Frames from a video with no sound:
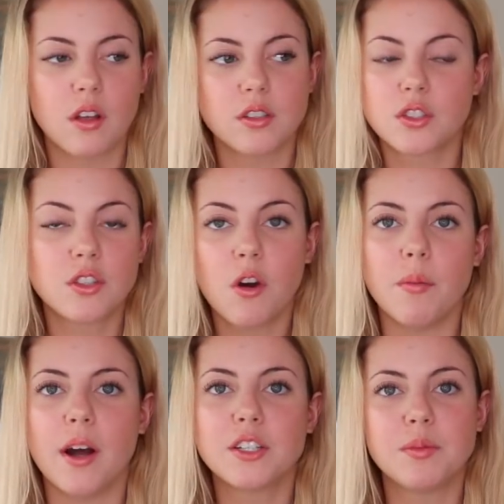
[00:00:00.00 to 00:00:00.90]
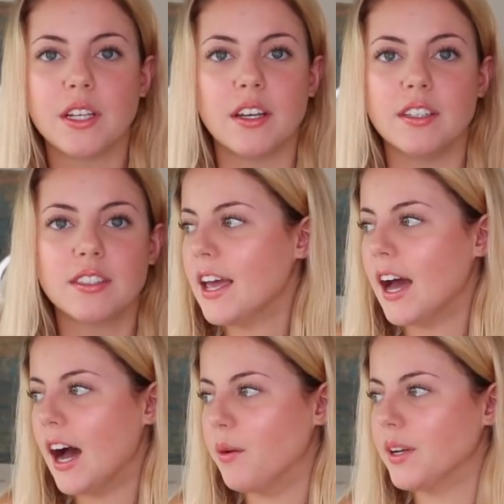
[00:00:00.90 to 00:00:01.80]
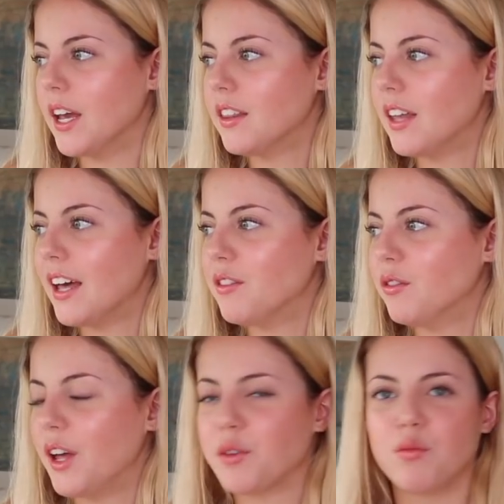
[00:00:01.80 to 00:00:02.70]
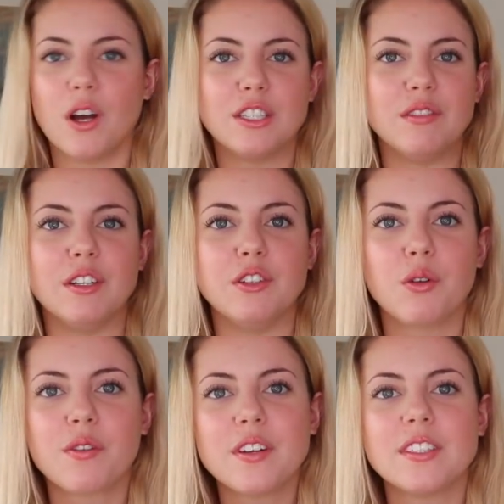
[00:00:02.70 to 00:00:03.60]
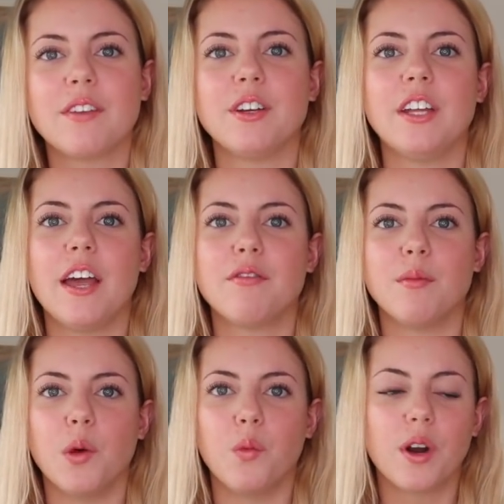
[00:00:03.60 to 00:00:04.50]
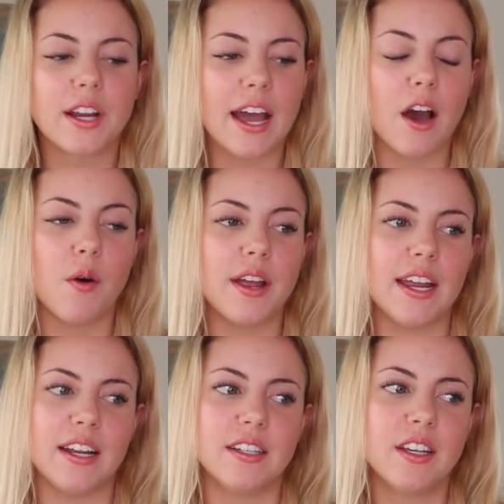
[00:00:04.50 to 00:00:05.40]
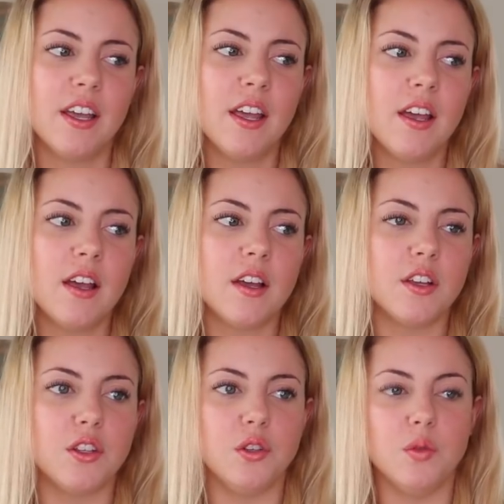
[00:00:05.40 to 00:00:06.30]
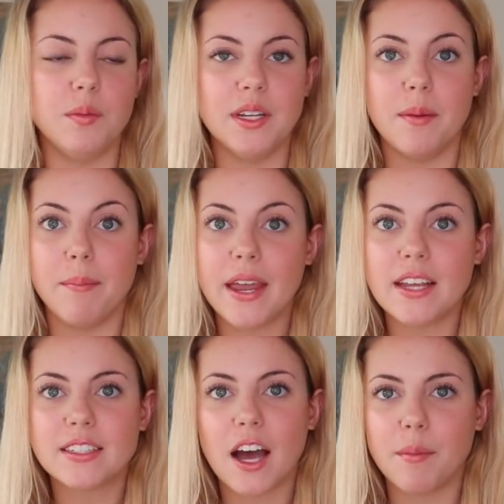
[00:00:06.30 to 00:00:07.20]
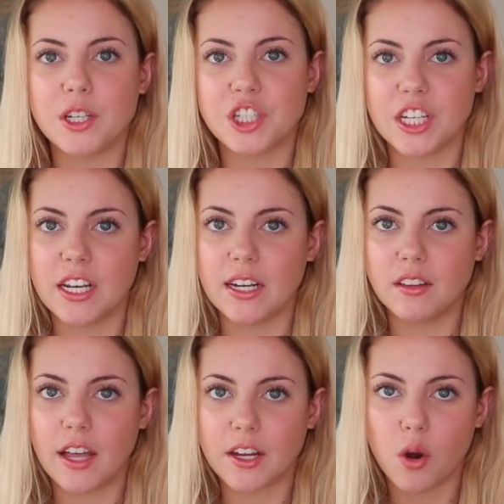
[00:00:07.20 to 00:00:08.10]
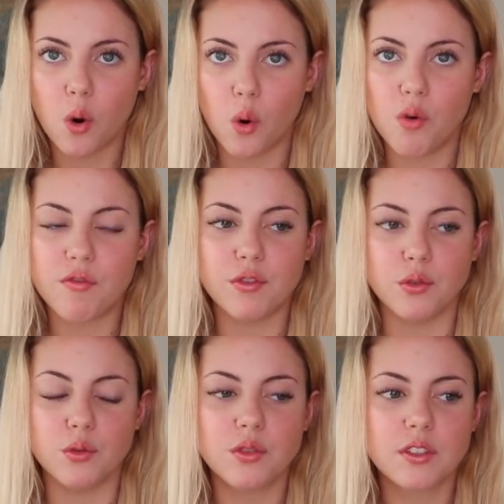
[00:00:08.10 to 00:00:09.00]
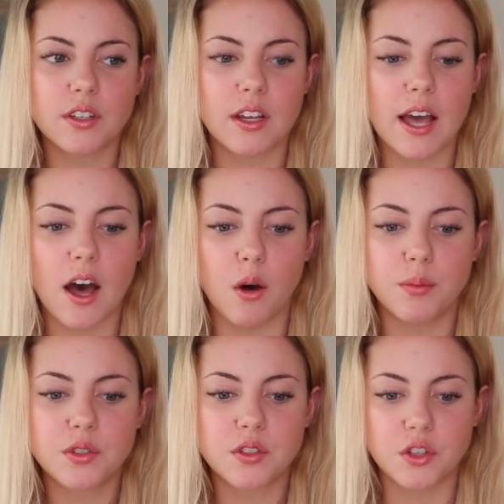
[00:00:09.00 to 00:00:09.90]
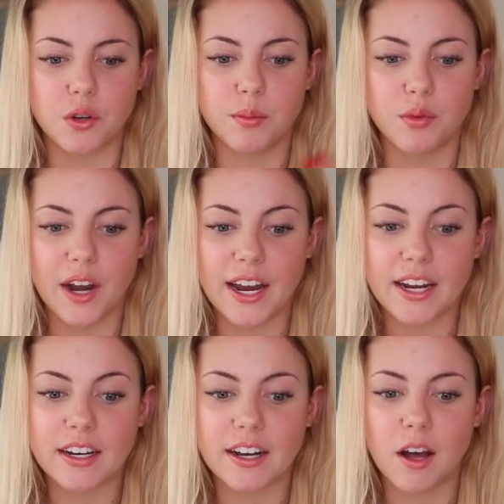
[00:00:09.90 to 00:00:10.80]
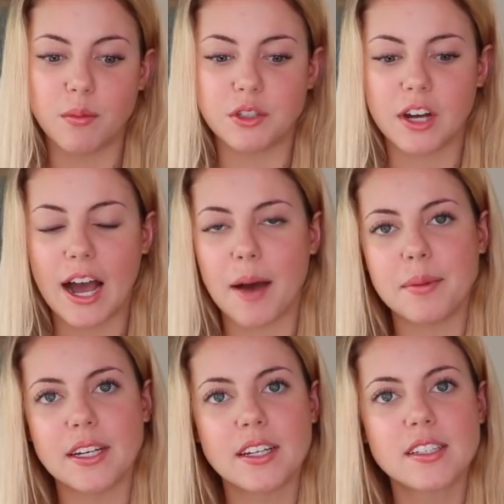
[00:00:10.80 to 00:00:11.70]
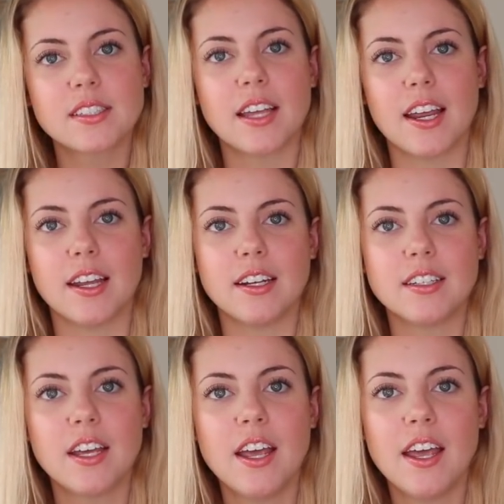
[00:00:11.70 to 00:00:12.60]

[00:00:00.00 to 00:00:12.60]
so much, because I would get that rush of endorphins every day from the workout, and you would be amazed how much eating whole foods helps your brain and helps your happiness, and